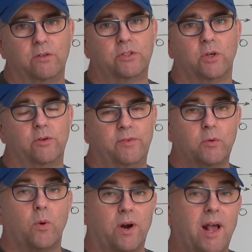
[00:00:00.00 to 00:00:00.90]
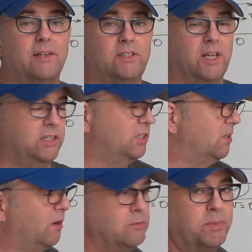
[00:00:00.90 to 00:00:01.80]
so if it were not
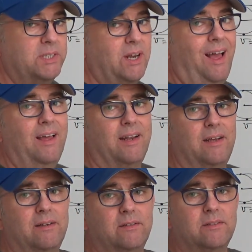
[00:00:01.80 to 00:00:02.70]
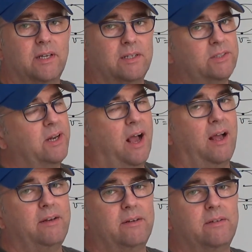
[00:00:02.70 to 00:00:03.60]
stationary, it'd be sliding, and it's
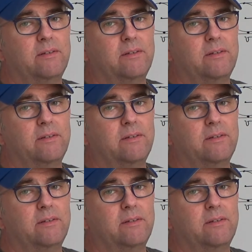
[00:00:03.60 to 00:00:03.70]
not.